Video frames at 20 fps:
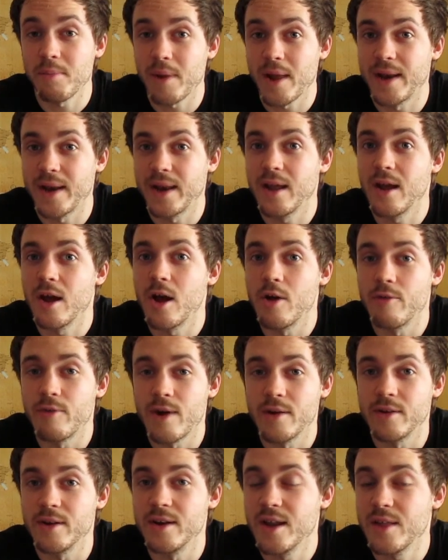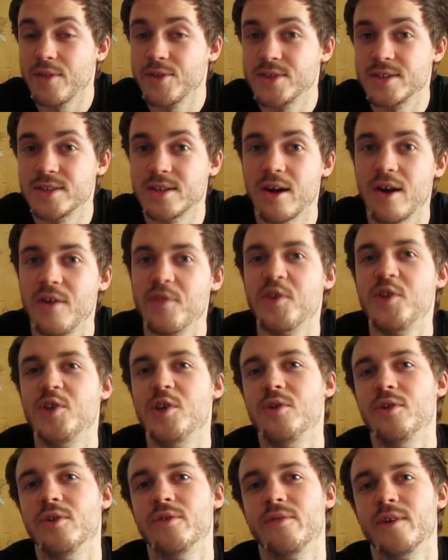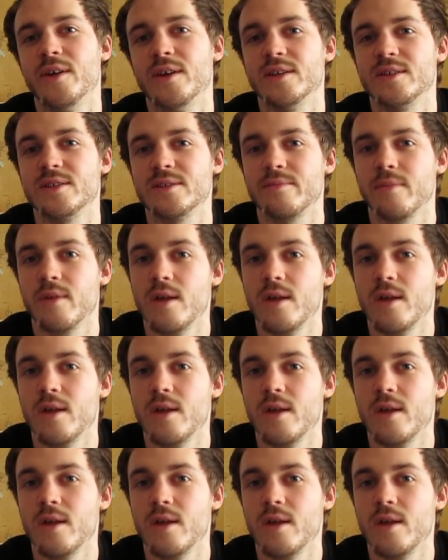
planet around another star in the universe.